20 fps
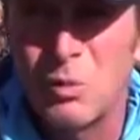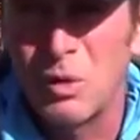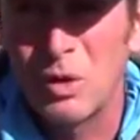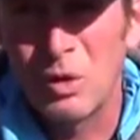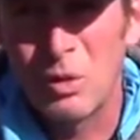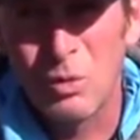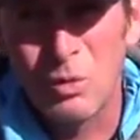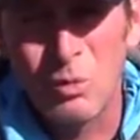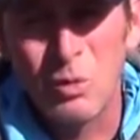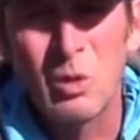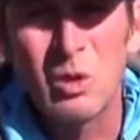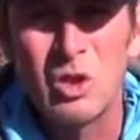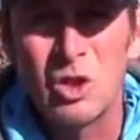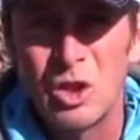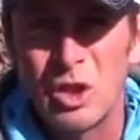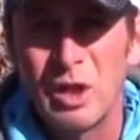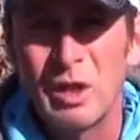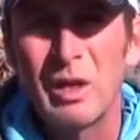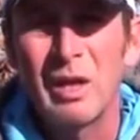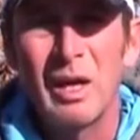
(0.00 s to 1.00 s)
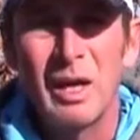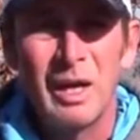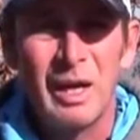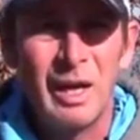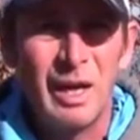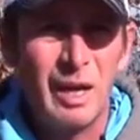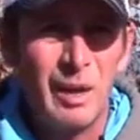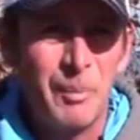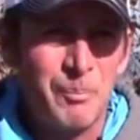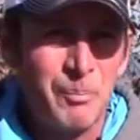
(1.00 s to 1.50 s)
you want to go throw a jig.
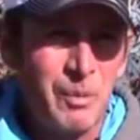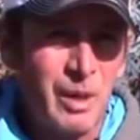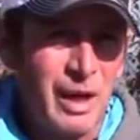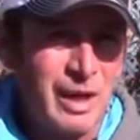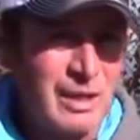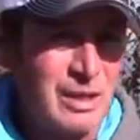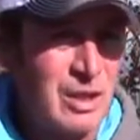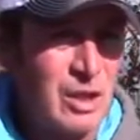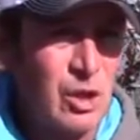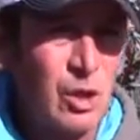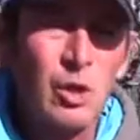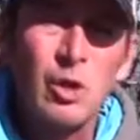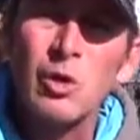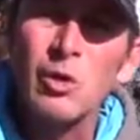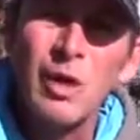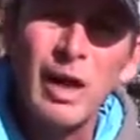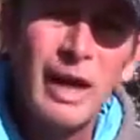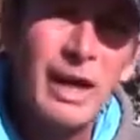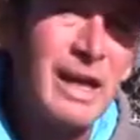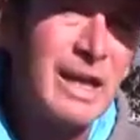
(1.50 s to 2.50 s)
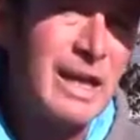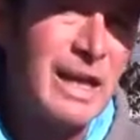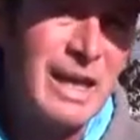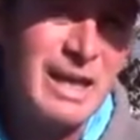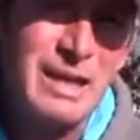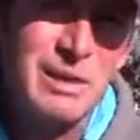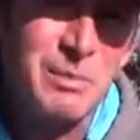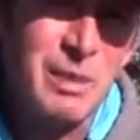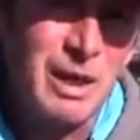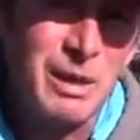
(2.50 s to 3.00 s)
I can tell you, you're not going to
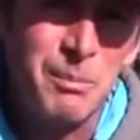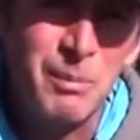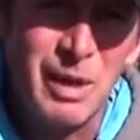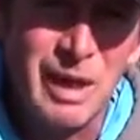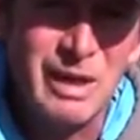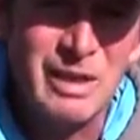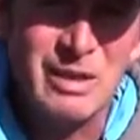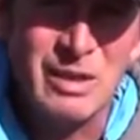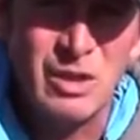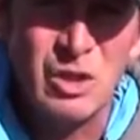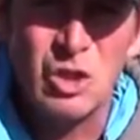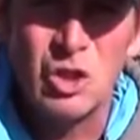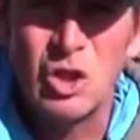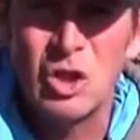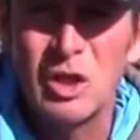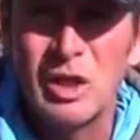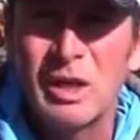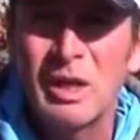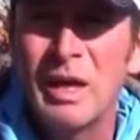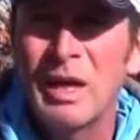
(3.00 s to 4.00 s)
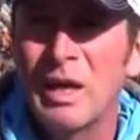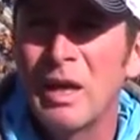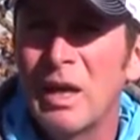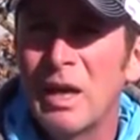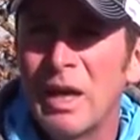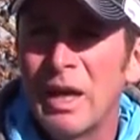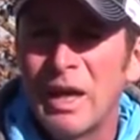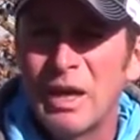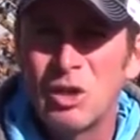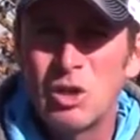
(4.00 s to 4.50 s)
get as many bites on a jig
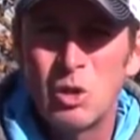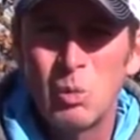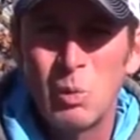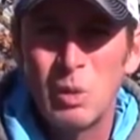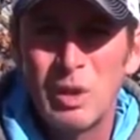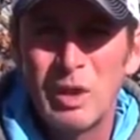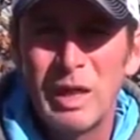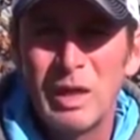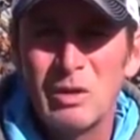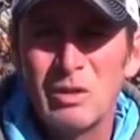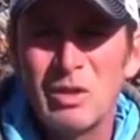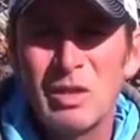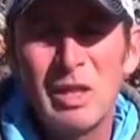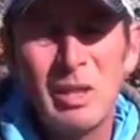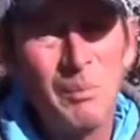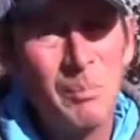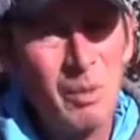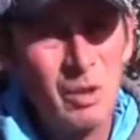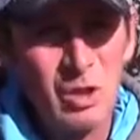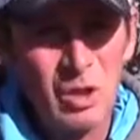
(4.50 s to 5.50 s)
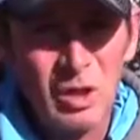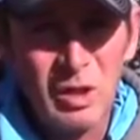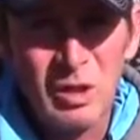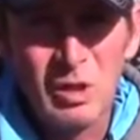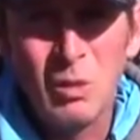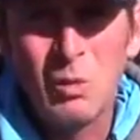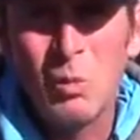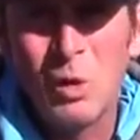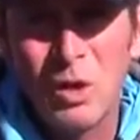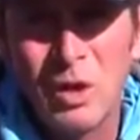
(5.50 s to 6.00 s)
as you will out deep, but
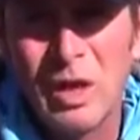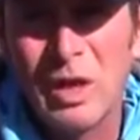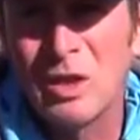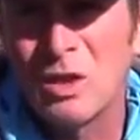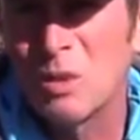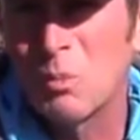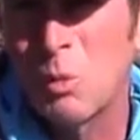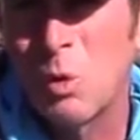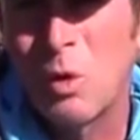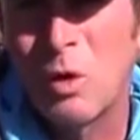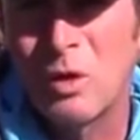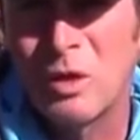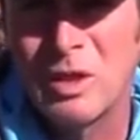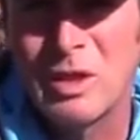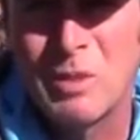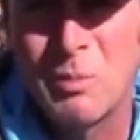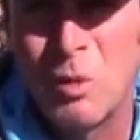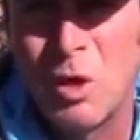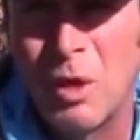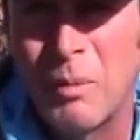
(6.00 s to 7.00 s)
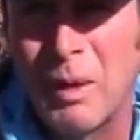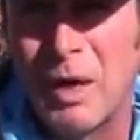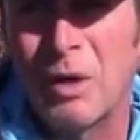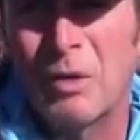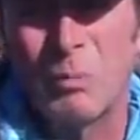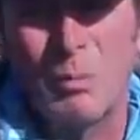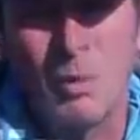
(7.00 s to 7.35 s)
you will catch some quality smallmouth,